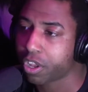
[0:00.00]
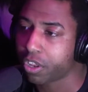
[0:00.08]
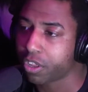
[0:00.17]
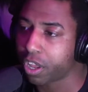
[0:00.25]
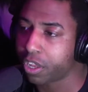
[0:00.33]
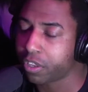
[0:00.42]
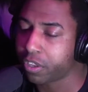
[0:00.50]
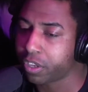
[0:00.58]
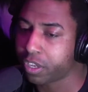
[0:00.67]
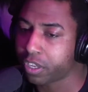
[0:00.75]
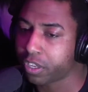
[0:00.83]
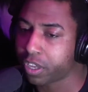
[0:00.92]

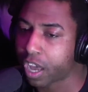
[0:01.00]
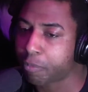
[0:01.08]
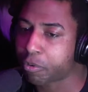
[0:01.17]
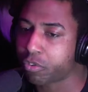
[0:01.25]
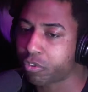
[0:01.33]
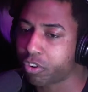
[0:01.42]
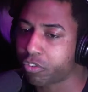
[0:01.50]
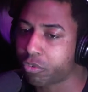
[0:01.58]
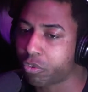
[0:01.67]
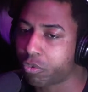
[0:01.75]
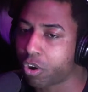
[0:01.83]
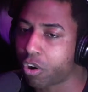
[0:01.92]
the opportunities
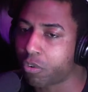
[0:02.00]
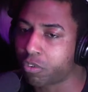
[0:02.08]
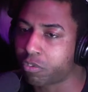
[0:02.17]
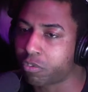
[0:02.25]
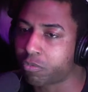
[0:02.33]
are